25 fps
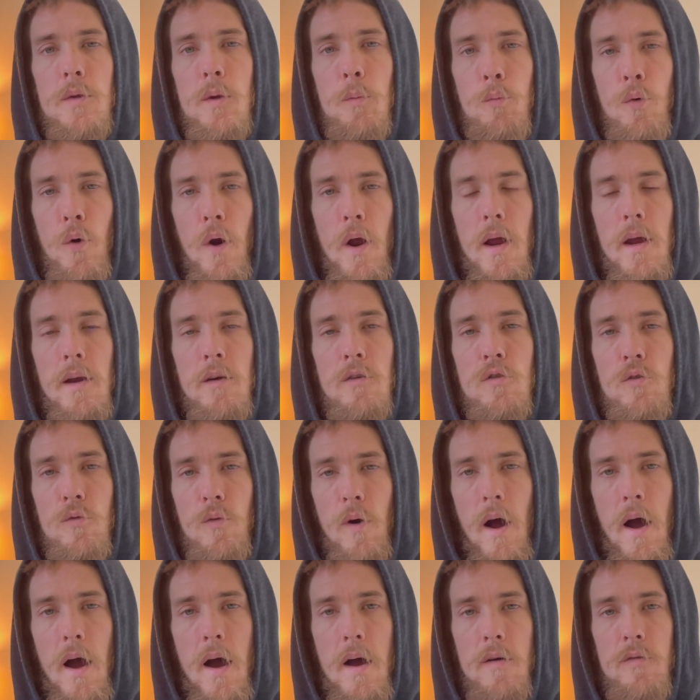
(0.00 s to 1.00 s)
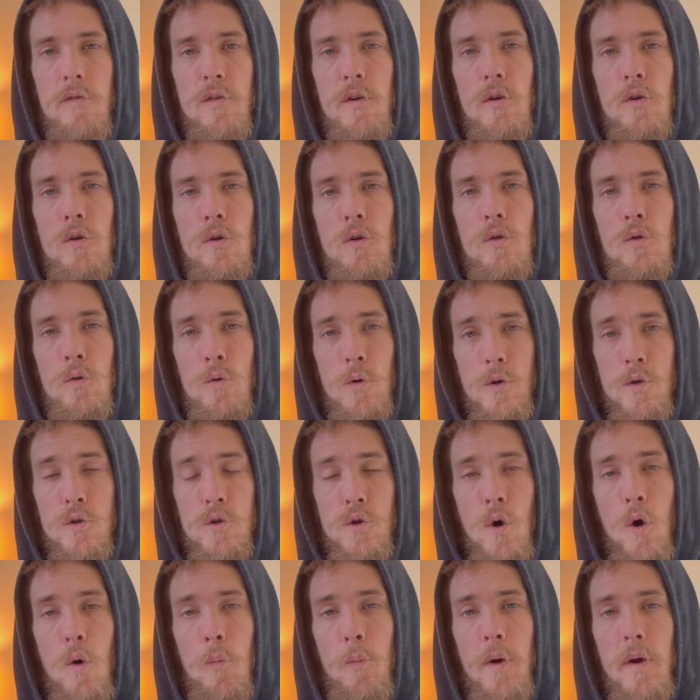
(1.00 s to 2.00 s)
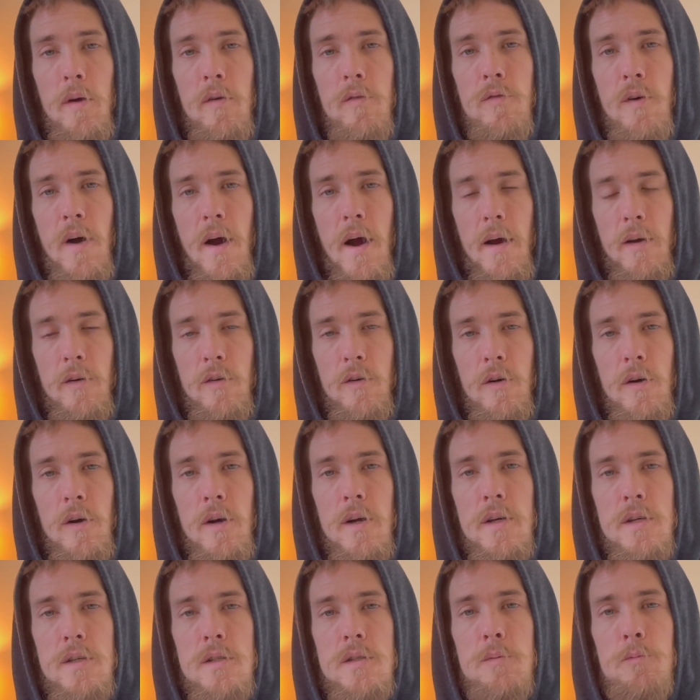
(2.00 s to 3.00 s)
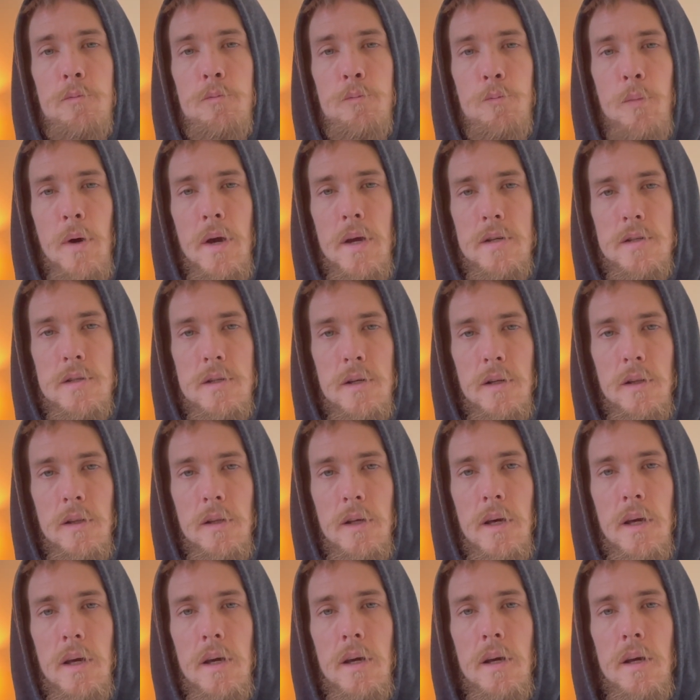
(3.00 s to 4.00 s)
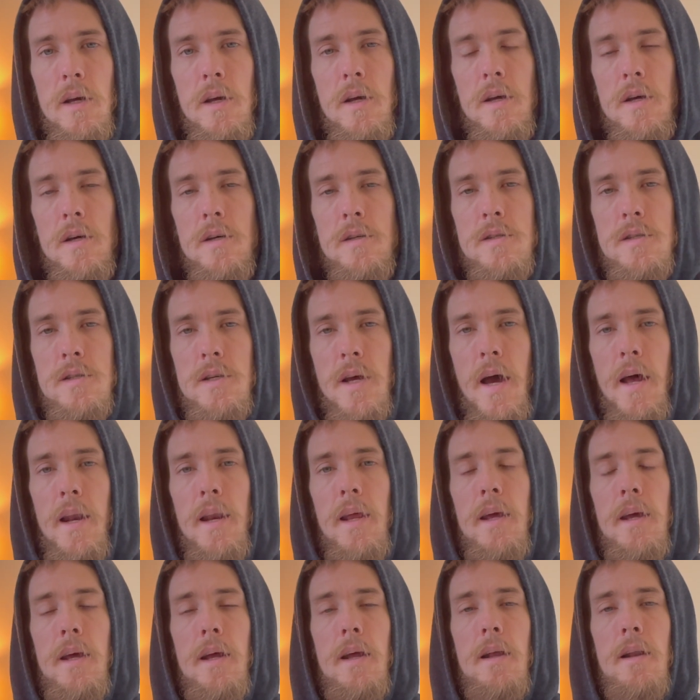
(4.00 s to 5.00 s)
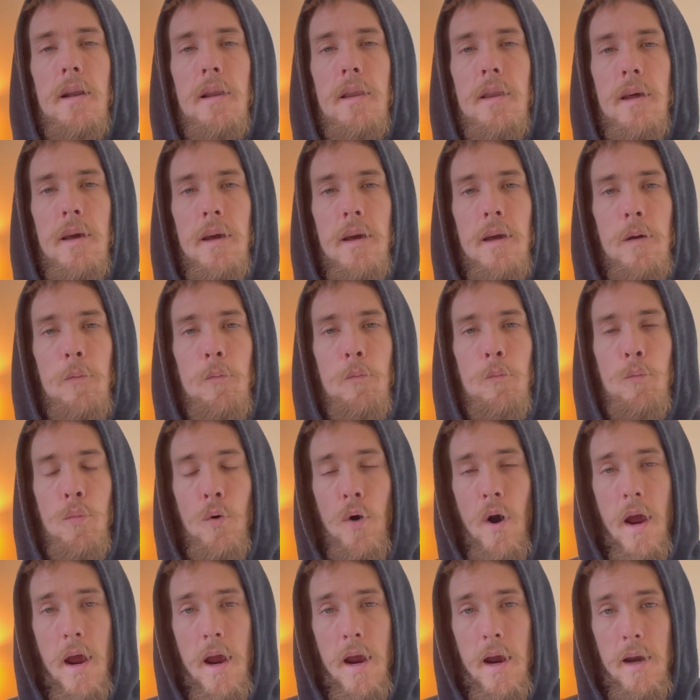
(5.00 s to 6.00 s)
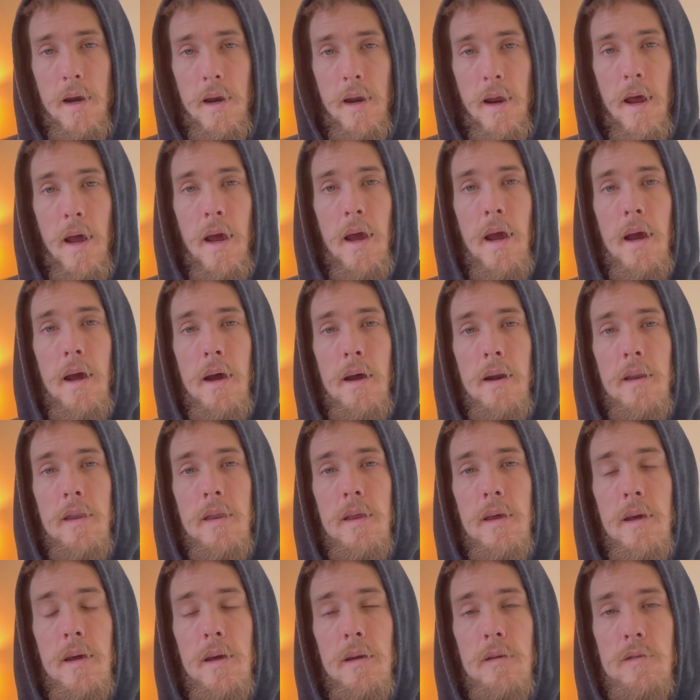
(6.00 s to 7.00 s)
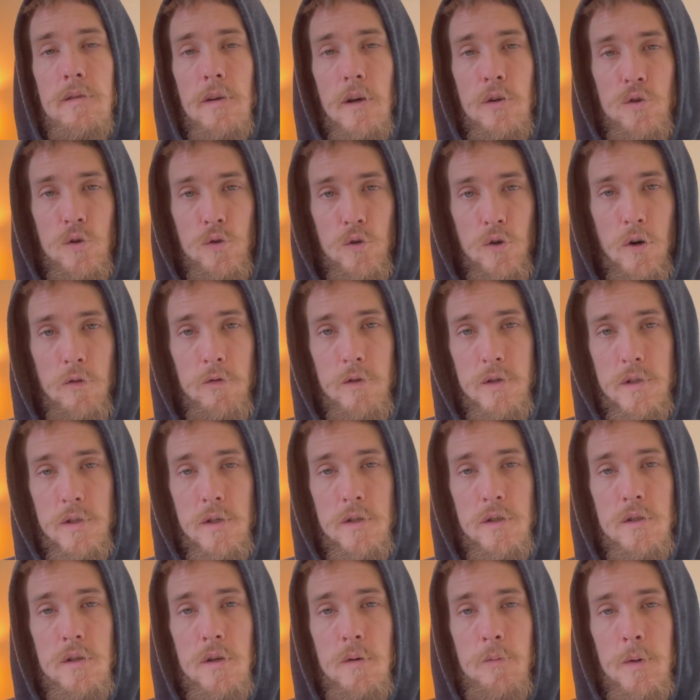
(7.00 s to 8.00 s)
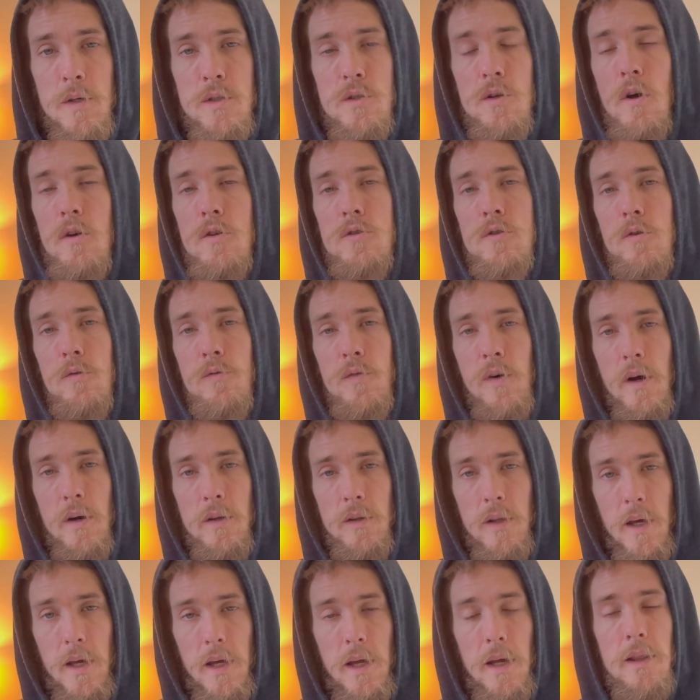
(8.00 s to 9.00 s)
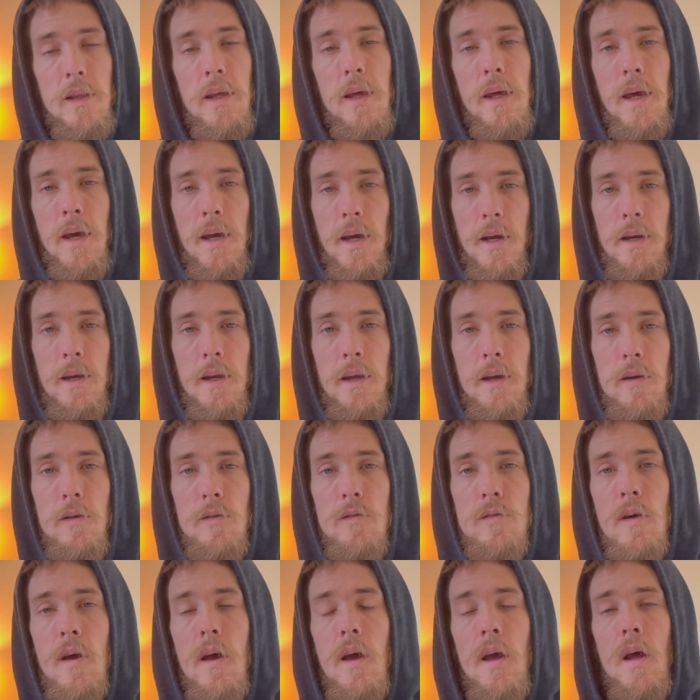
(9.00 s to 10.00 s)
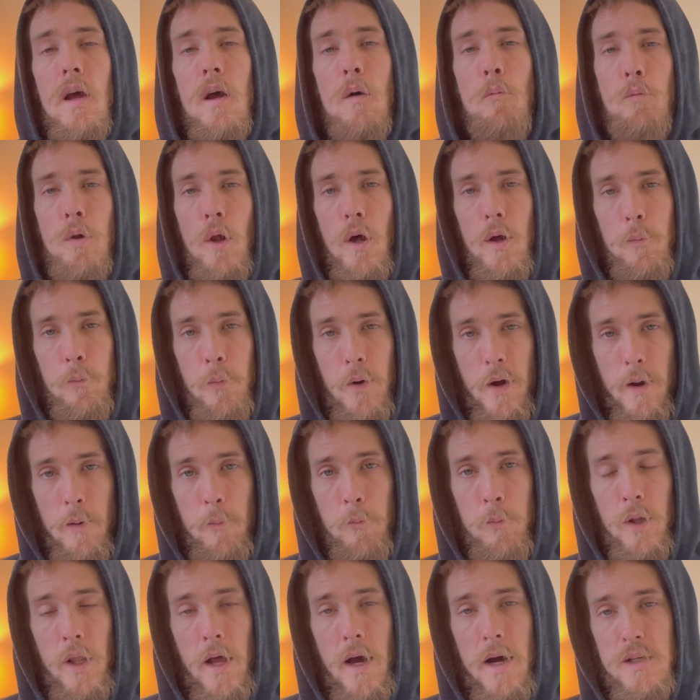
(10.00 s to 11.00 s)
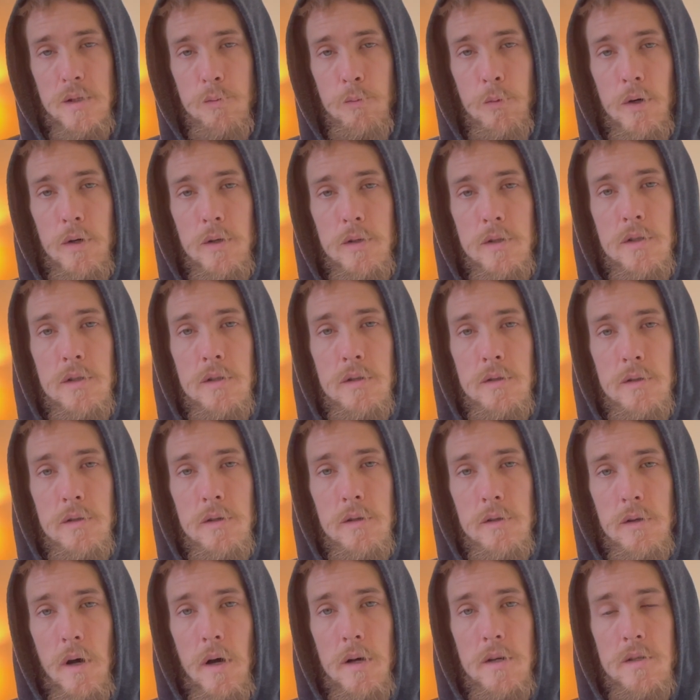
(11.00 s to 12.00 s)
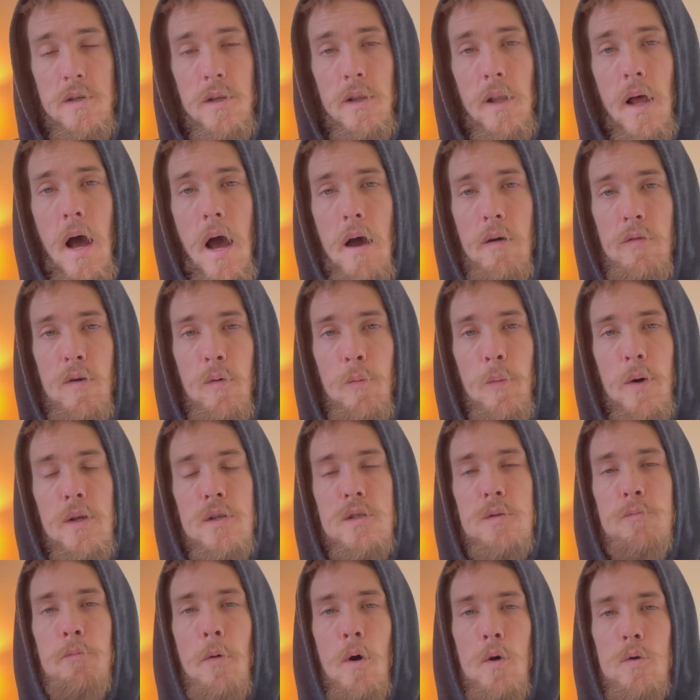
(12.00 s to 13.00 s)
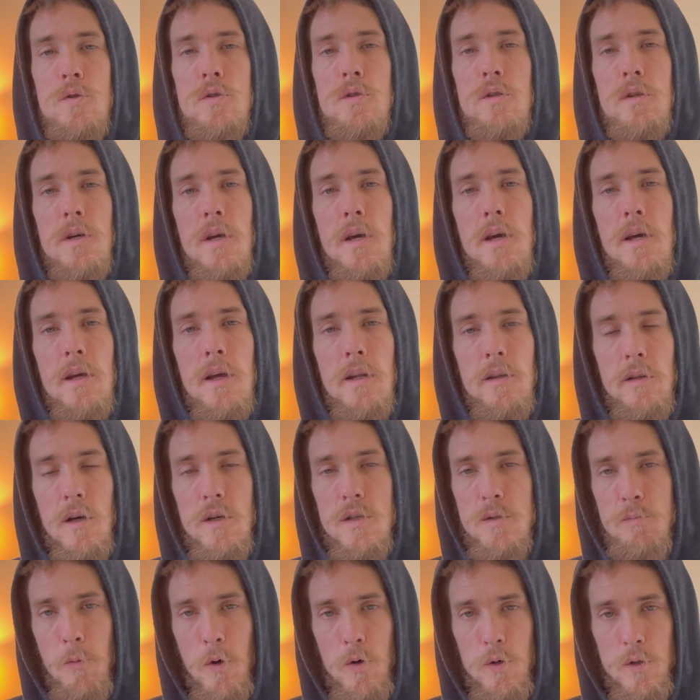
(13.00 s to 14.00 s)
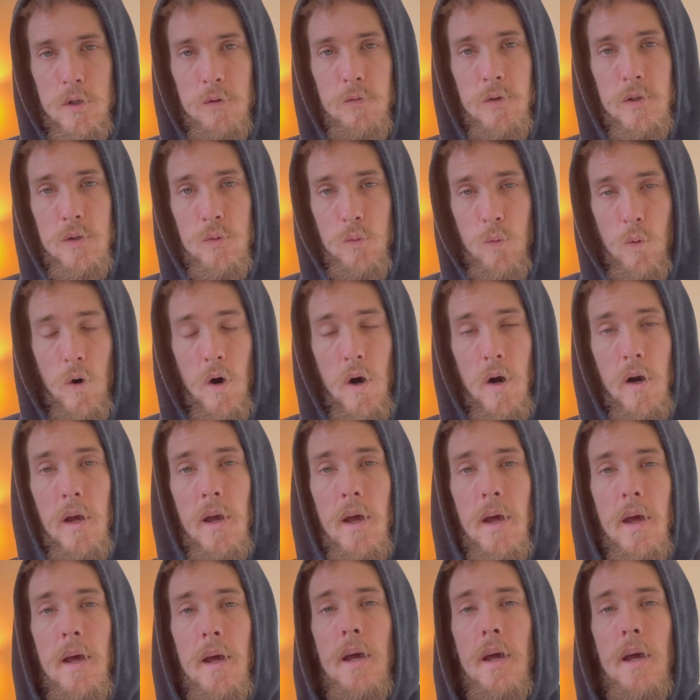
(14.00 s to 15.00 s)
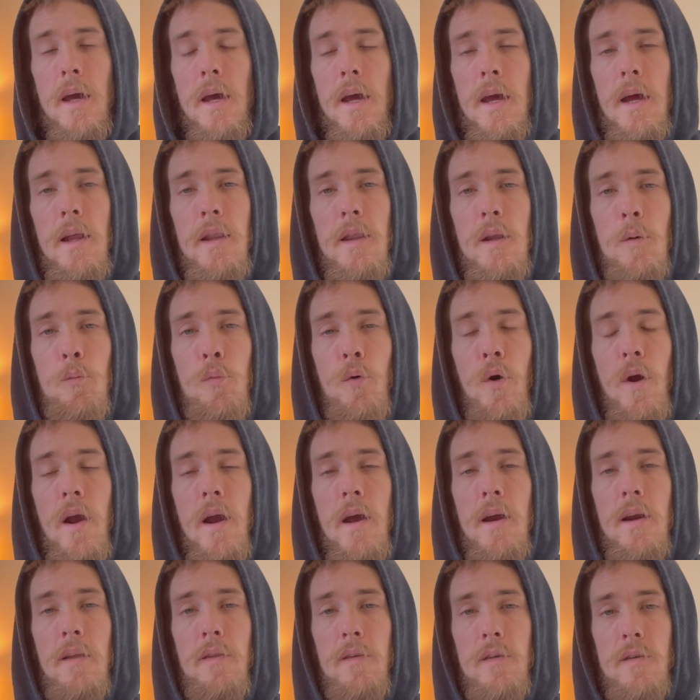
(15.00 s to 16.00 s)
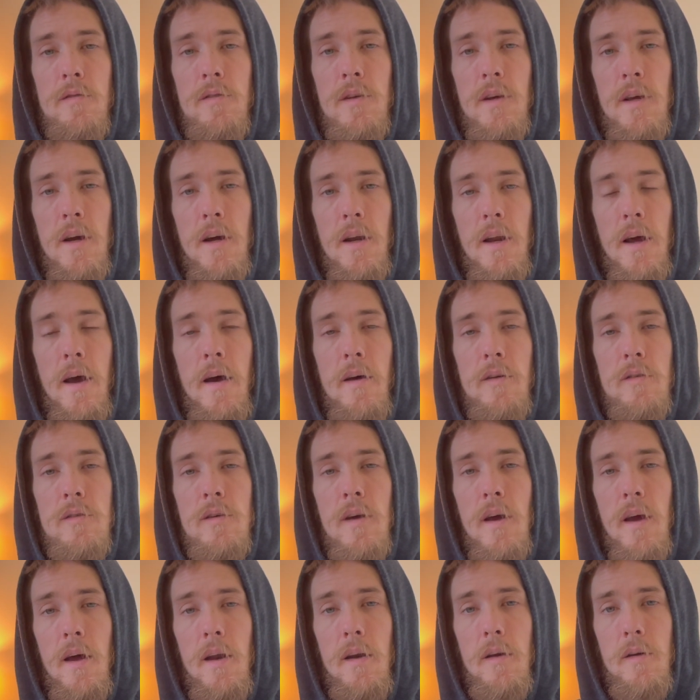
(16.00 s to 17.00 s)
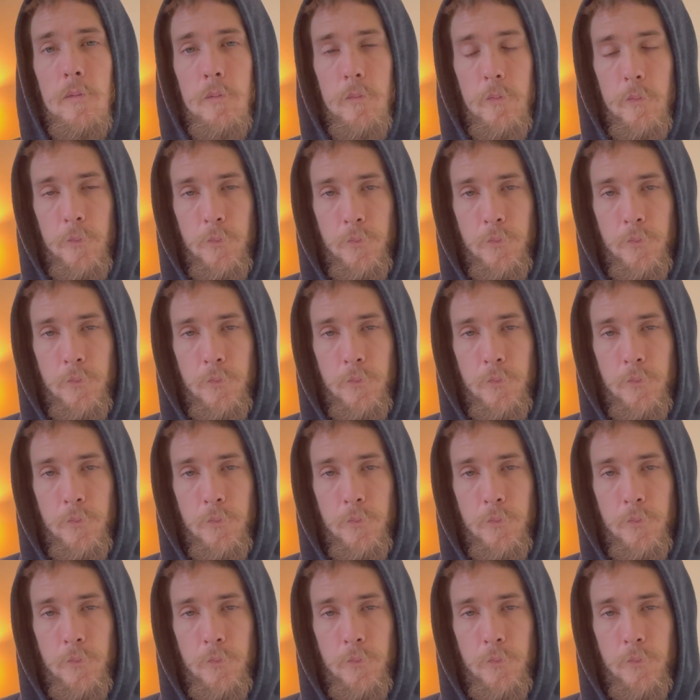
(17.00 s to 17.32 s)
brain-derived neurotrophic factor is basically set in the brain and the central nervous system. It's also found like in the kidneys, blood, plasma, and saliva, but it's mostly, it does most of its work in the brain and the CNS. And